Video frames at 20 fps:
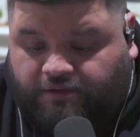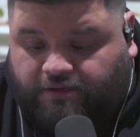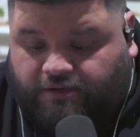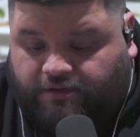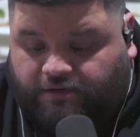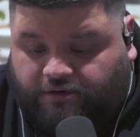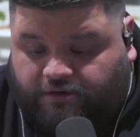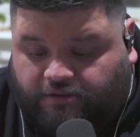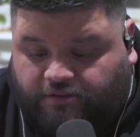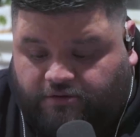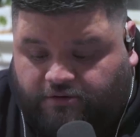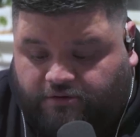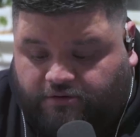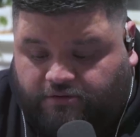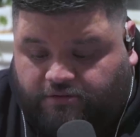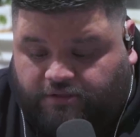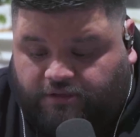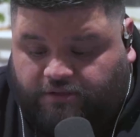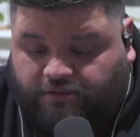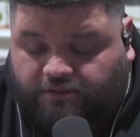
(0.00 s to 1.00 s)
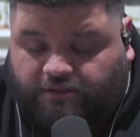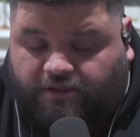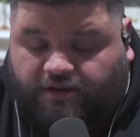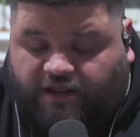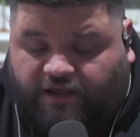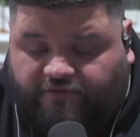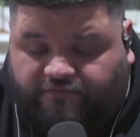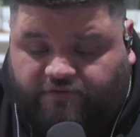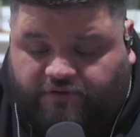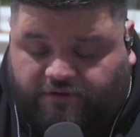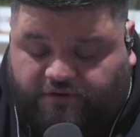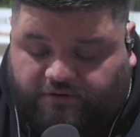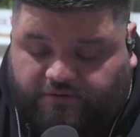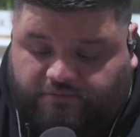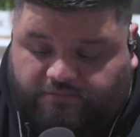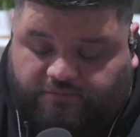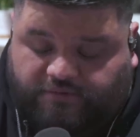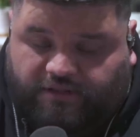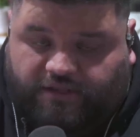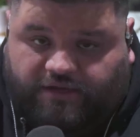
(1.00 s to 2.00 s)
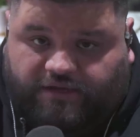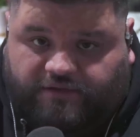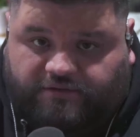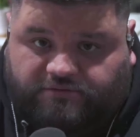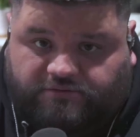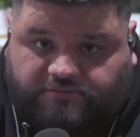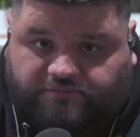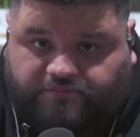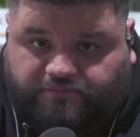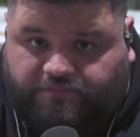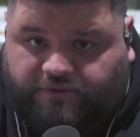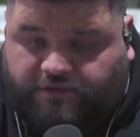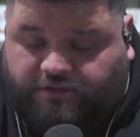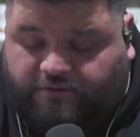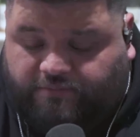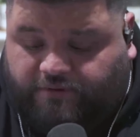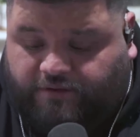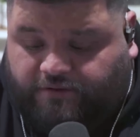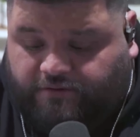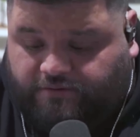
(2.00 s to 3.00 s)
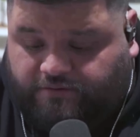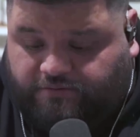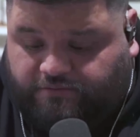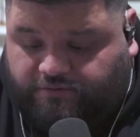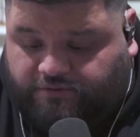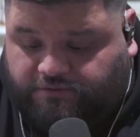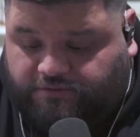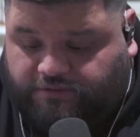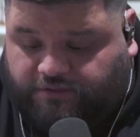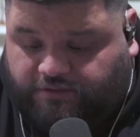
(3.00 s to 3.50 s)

Another thing that I've done, like I was speaking about, was